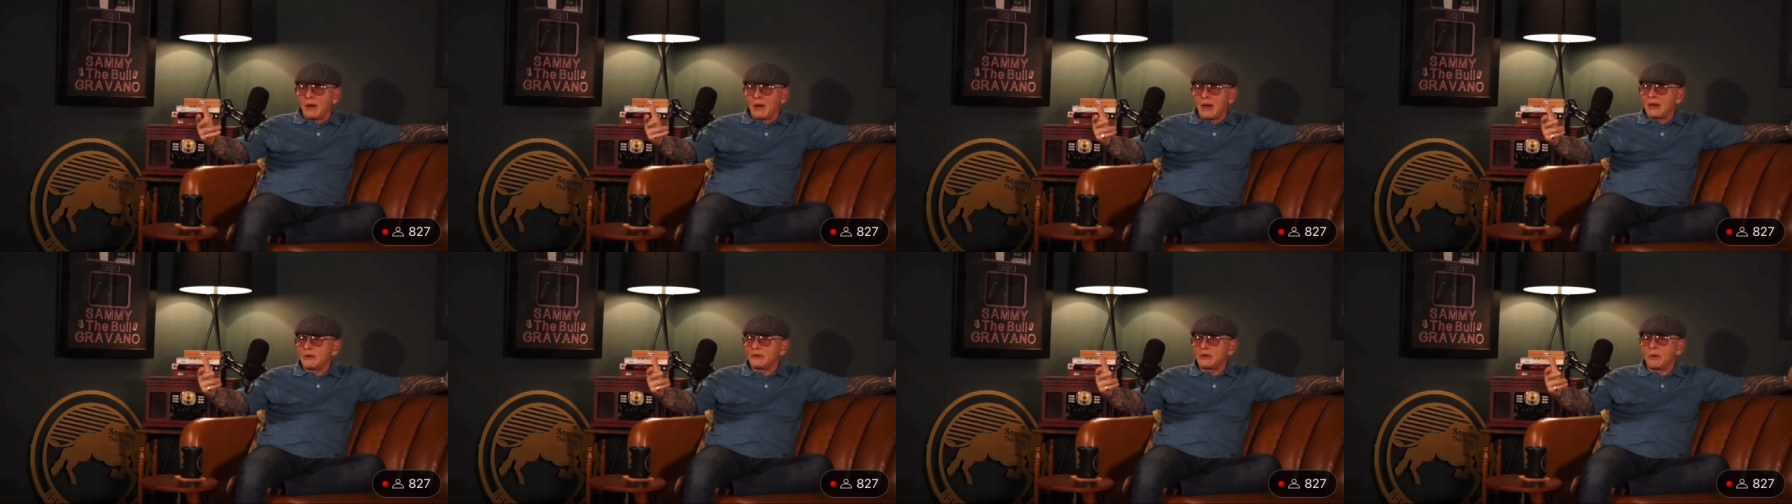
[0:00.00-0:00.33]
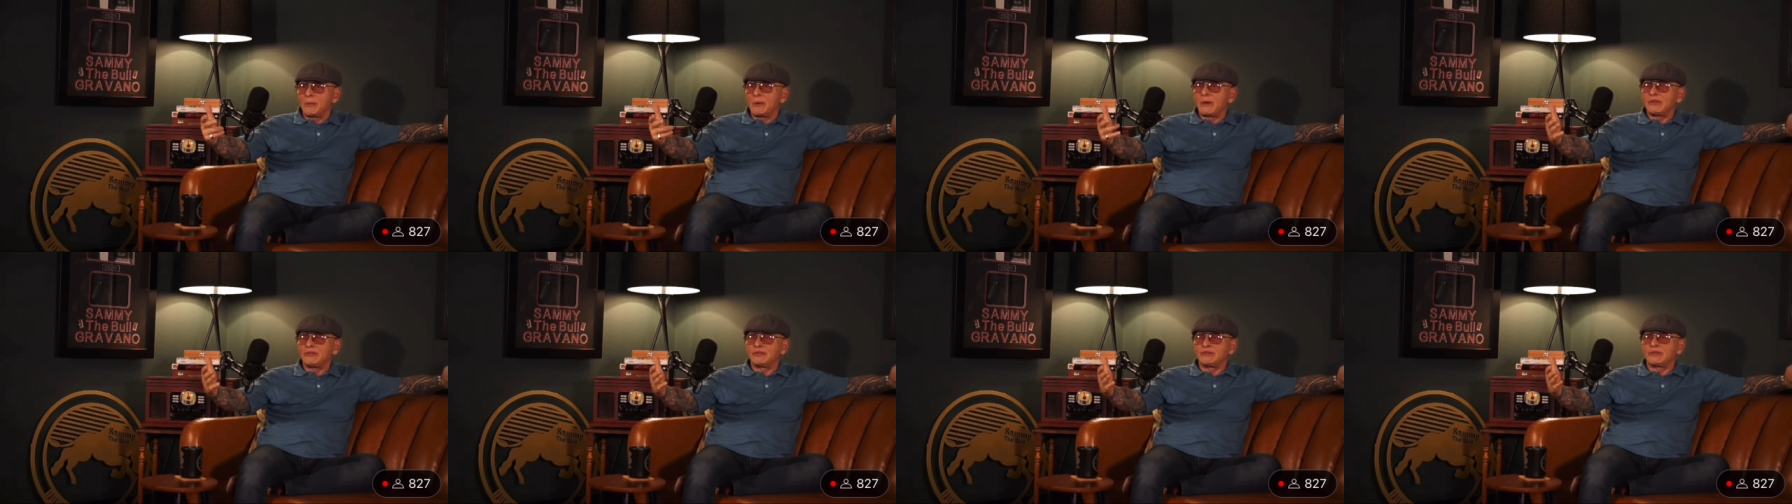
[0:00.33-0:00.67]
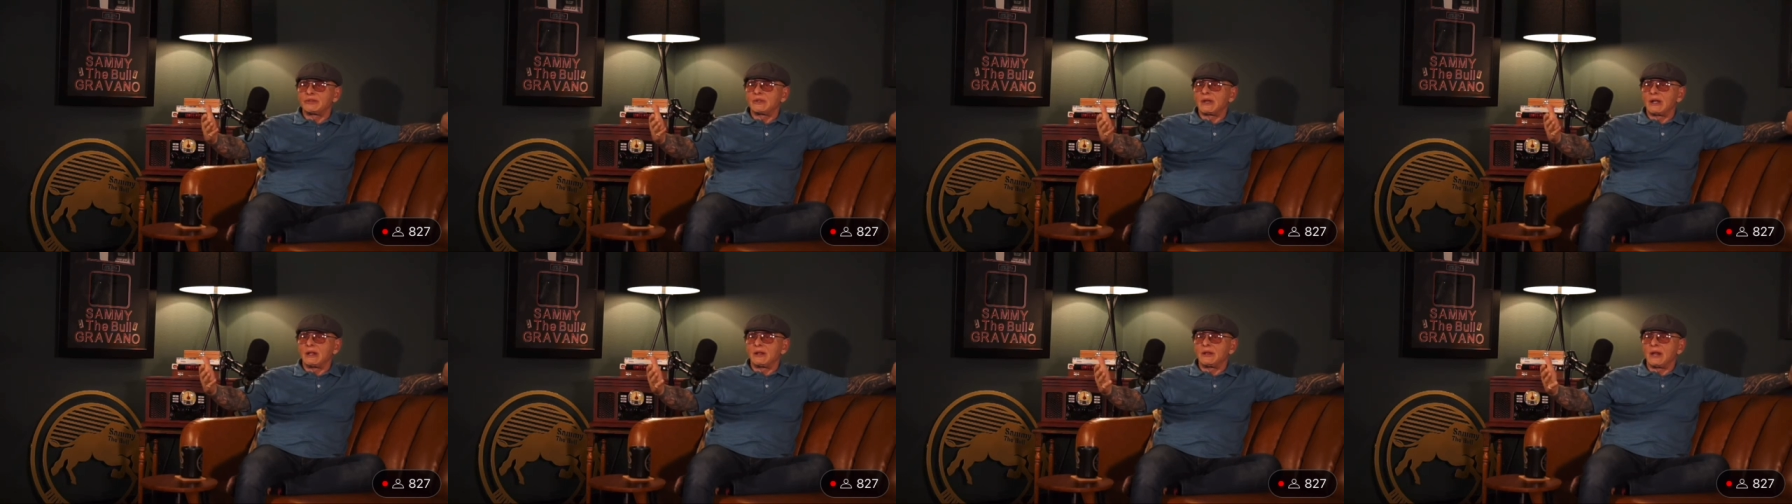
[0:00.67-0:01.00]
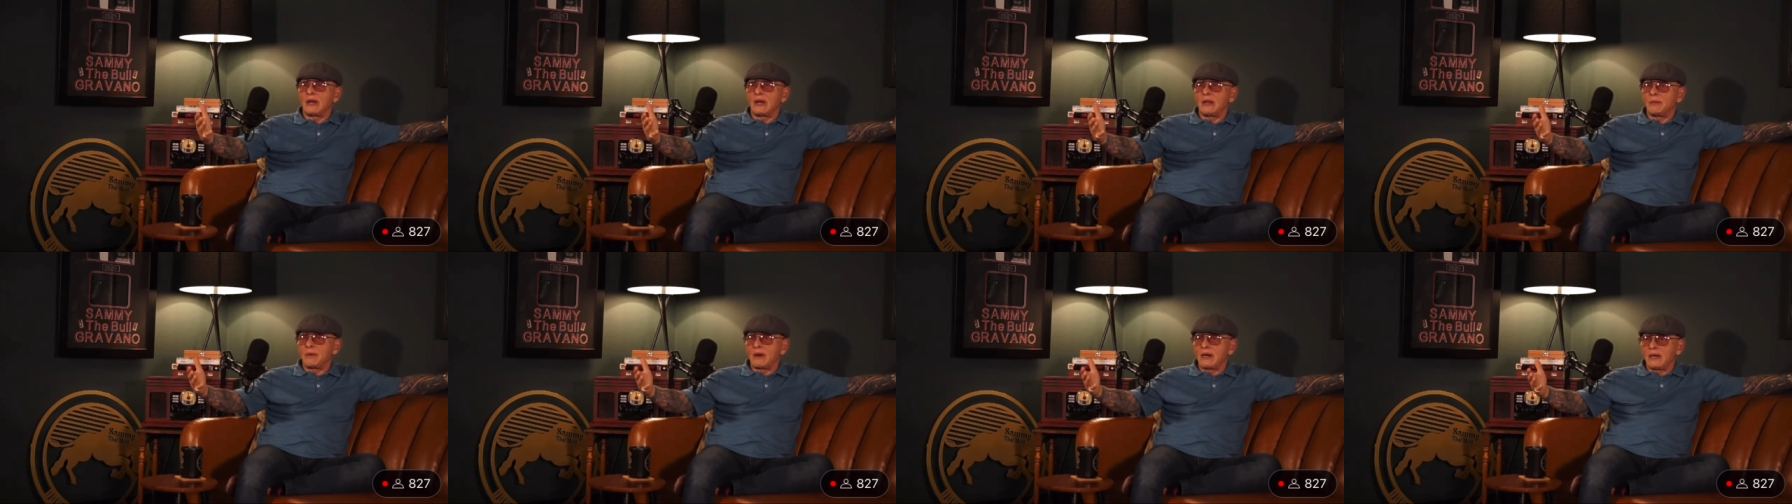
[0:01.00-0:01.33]
I, nobody's telling
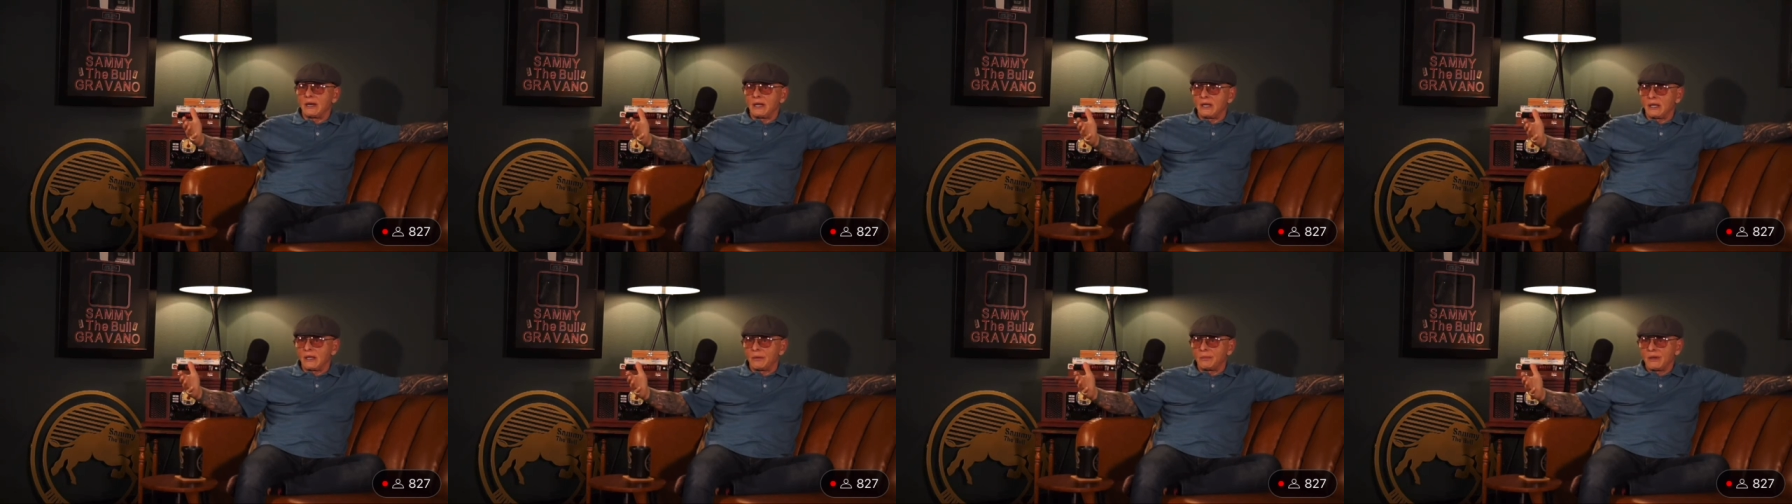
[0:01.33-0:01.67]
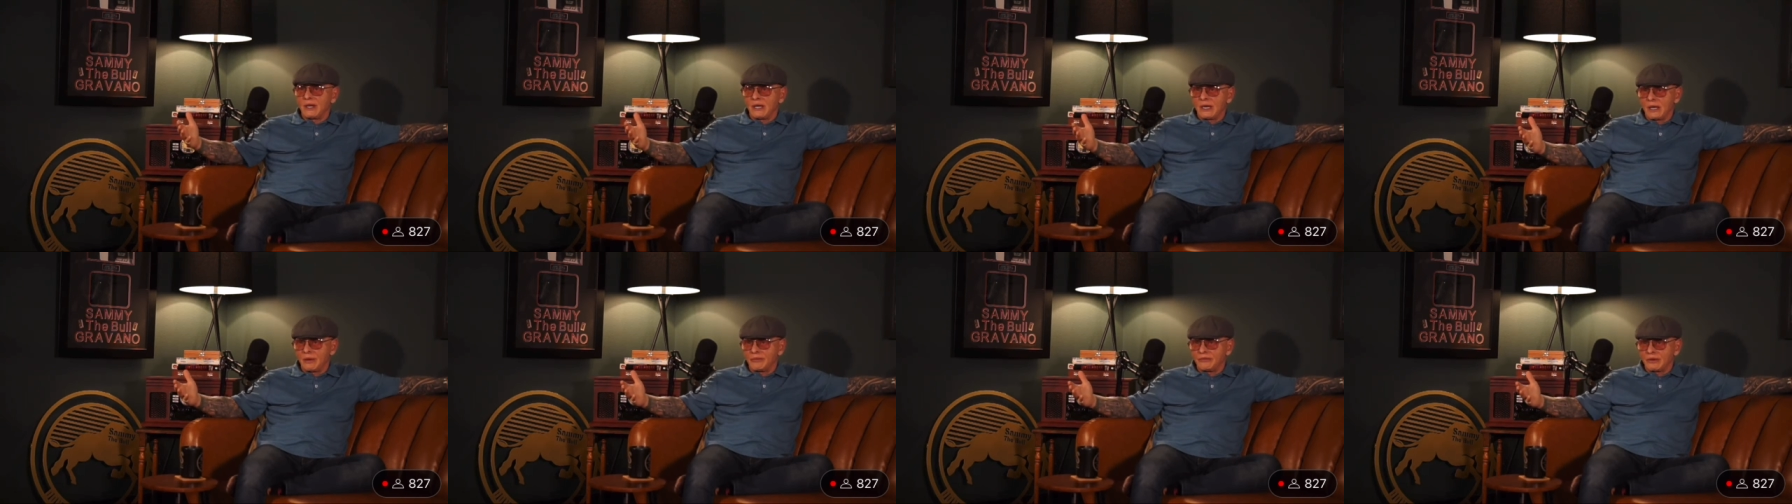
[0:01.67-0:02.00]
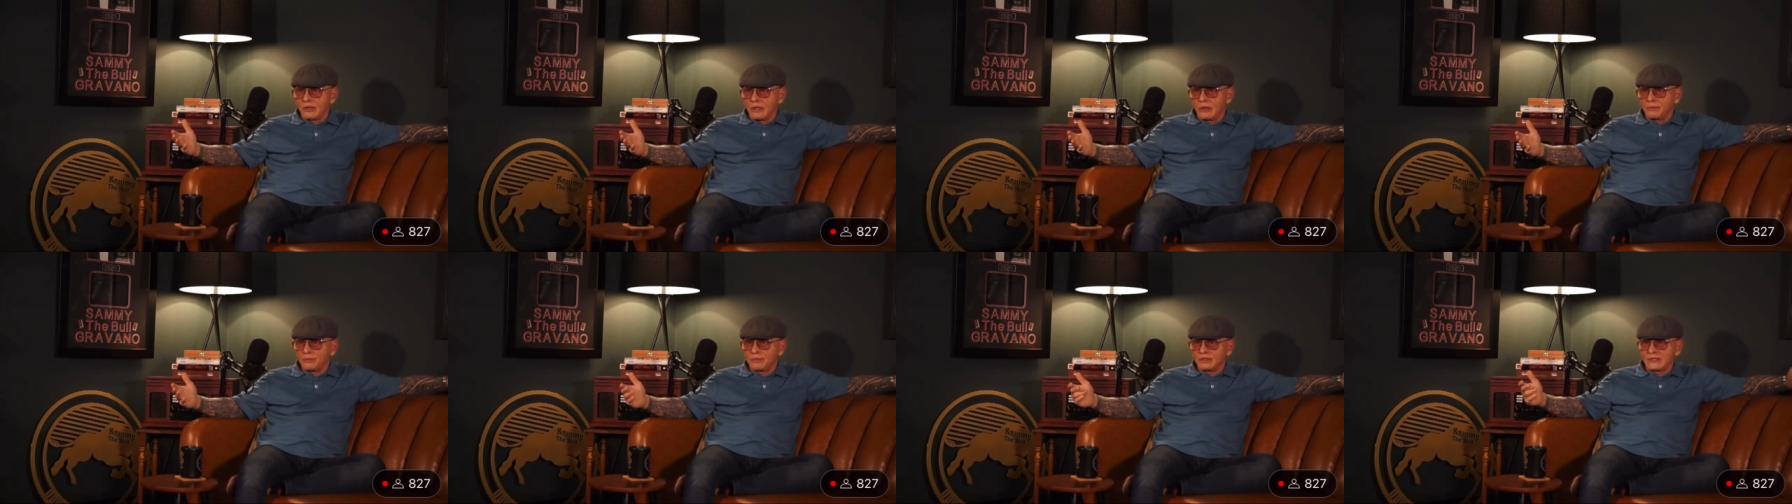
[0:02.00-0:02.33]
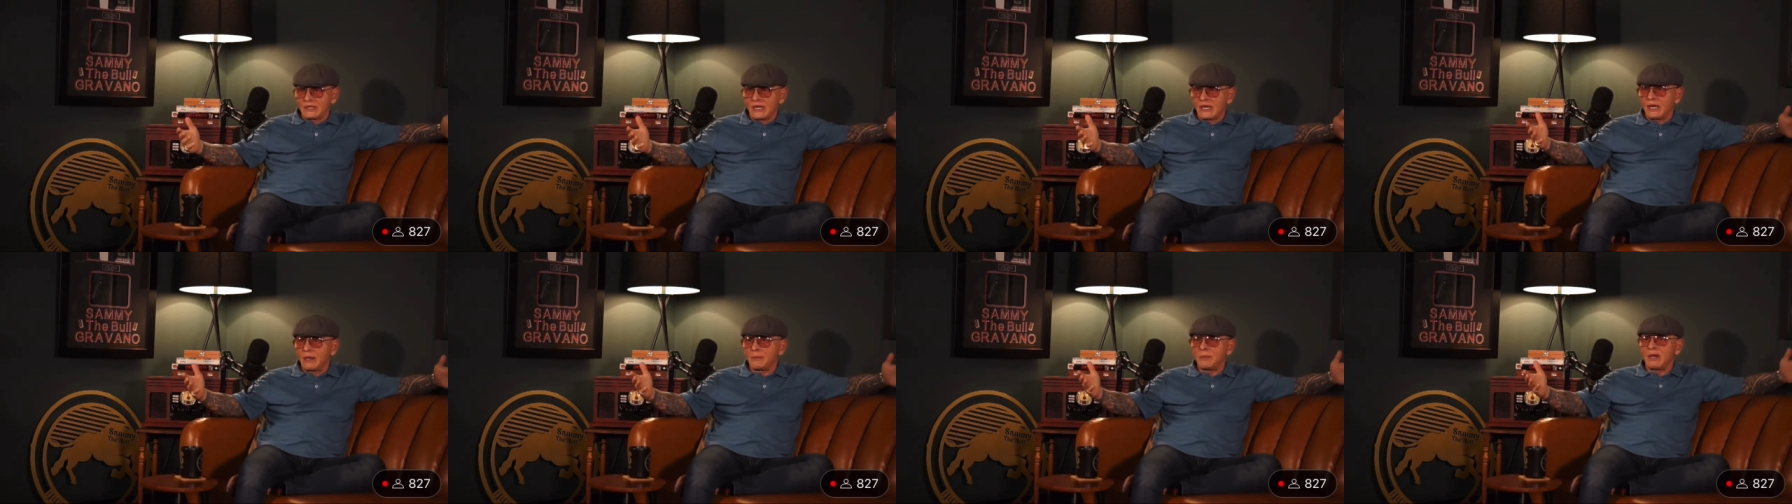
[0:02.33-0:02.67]
anybody to give me an envelope, but
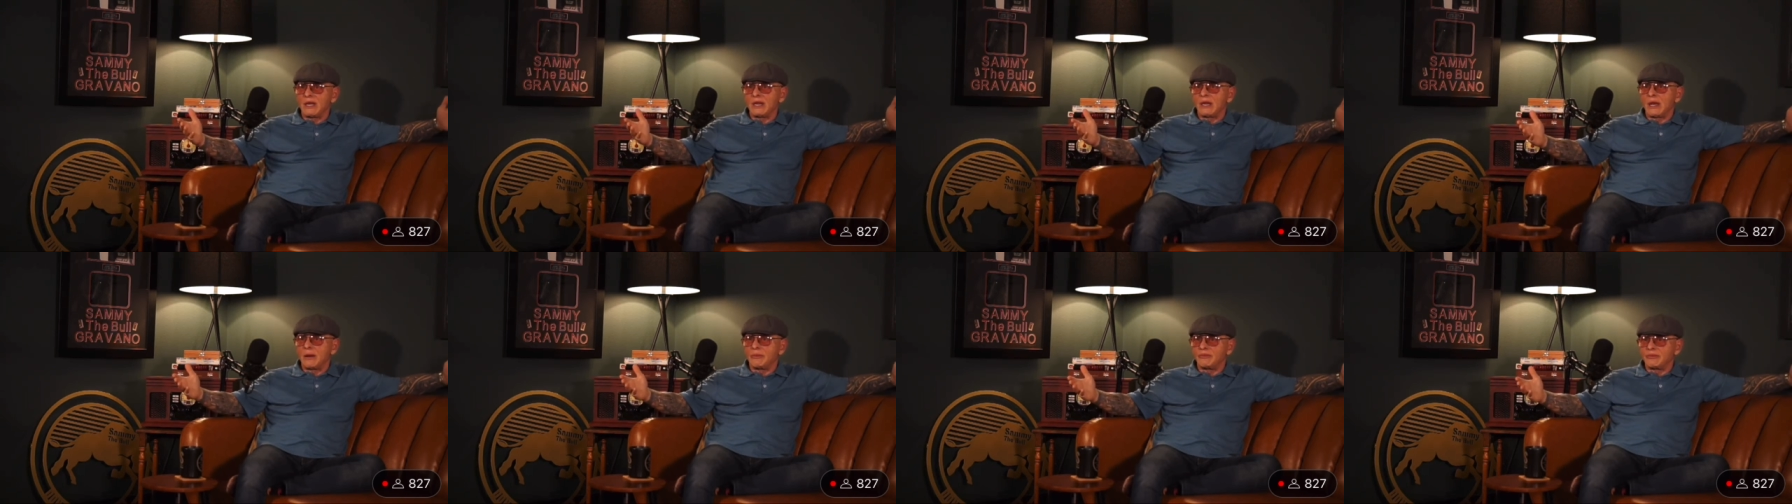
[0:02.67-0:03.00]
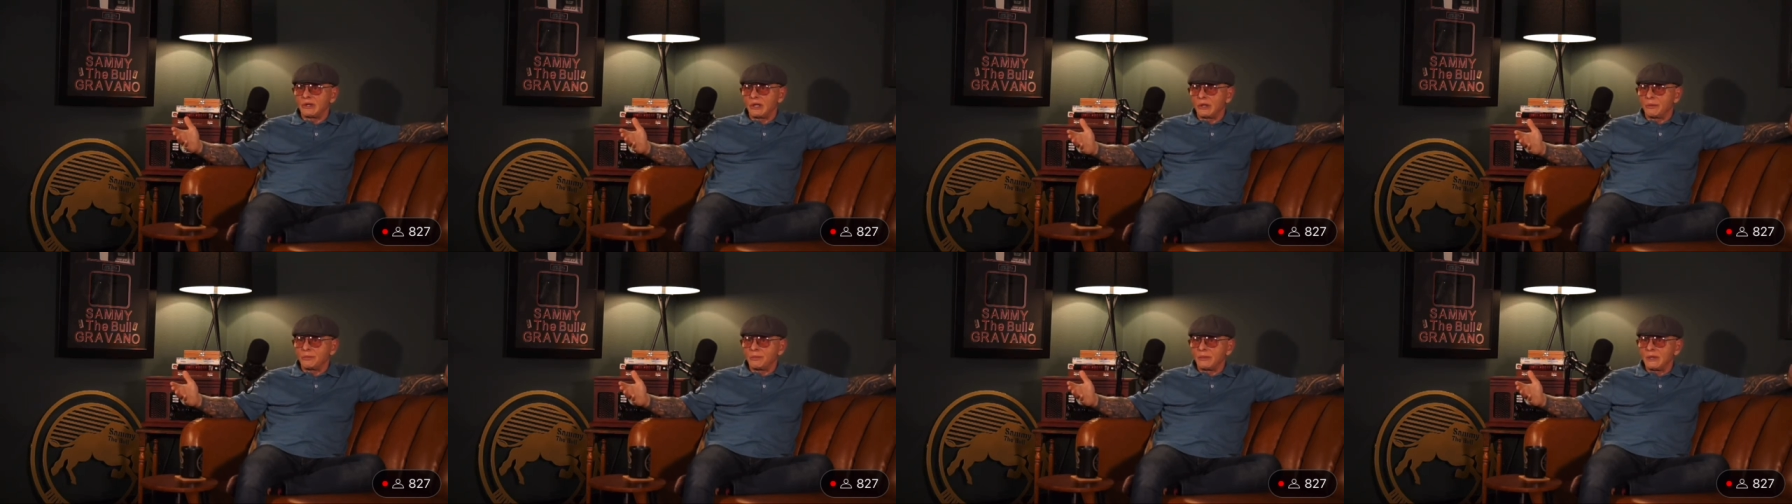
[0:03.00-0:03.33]
they give me an envelope.